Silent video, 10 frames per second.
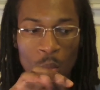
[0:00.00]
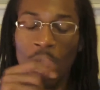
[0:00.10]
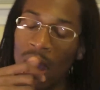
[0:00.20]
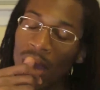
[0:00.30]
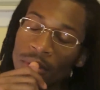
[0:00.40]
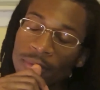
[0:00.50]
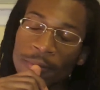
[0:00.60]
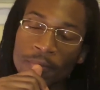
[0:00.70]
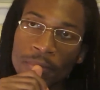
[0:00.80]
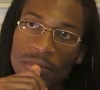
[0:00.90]
well,
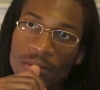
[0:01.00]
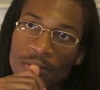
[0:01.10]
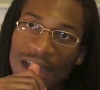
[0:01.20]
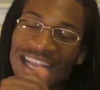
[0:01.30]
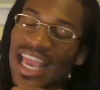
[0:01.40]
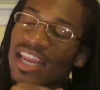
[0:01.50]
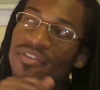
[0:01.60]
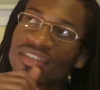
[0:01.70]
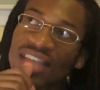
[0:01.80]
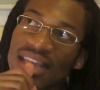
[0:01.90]
I can't
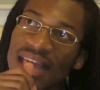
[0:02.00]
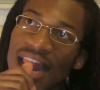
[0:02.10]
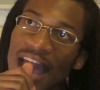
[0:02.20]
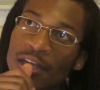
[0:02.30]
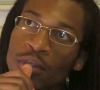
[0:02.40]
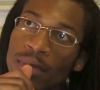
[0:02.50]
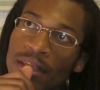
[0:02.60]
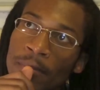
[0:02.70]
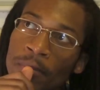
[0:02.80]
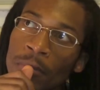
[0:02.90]
even say that
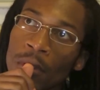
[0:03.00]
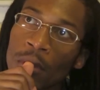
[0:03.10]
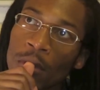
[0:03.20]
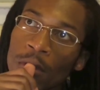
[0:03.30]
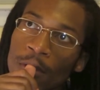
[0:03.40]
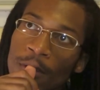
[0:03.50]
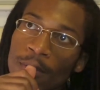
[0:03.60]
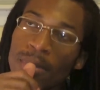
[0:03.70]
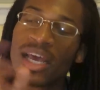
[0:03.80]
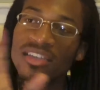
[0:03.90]
actually,
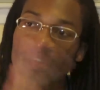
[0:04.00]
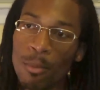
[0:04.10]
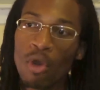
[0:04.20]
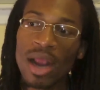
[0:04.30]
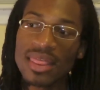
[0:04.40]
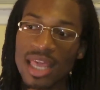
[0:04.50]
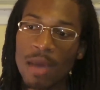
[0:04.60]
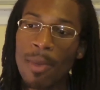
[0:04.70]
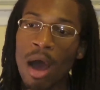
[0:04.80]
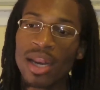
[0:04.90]
because the more I think
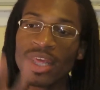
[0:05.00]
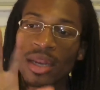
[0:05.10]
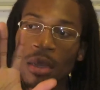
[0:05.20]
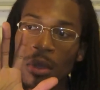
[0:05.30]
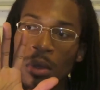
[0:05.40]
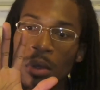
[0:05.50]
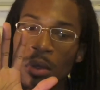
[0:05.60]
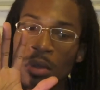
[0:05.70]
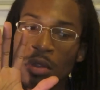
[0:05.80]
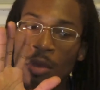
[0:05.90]
about it,
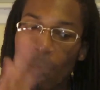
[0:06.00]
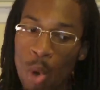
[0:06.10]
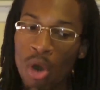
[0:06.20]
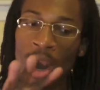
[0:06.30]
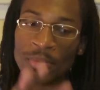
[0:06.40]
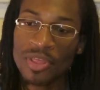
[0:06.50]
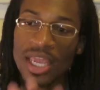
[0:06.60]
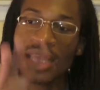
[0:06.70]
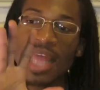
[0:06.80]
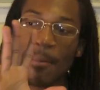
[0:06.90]
the more I'm
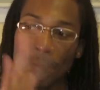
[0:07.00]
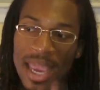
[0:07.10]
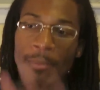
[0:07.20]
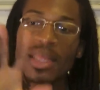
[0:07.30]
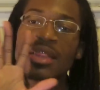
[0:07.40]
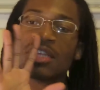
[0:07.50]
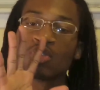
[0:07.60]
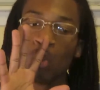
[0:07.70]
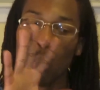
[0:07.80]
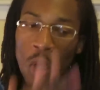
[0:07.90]
thinking that maybe
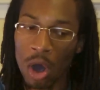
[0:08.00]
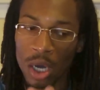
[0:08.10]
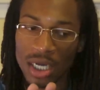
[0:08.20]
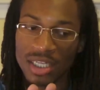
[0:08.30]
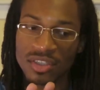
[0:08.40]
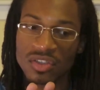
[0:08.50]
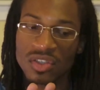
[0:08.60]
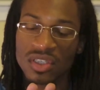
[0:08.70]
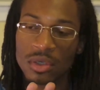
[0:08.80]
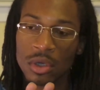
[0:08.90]
this
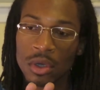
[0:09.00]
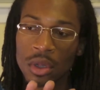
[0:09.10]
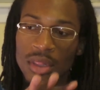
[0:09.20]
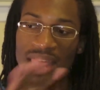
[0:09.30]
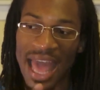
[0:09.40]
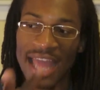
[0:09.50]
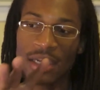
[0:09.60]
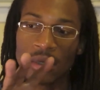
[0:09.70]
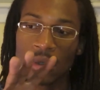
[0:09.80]
was that